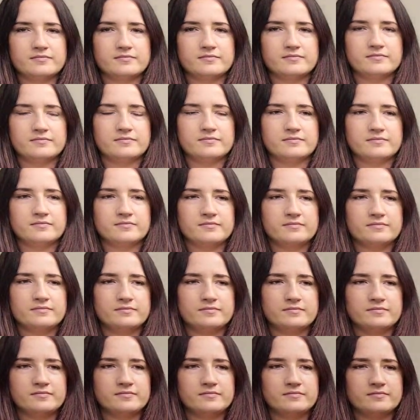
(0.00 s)

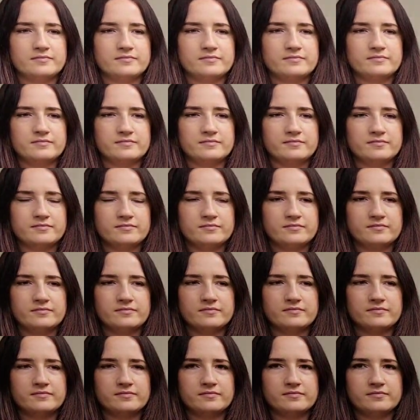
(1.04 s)

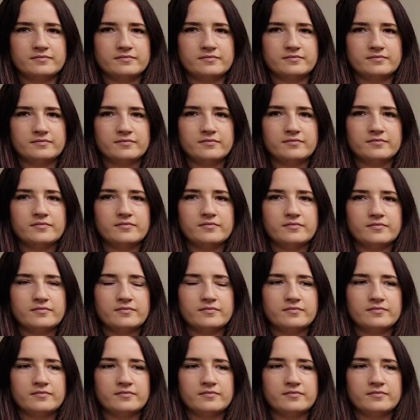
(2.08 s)
(not speaking)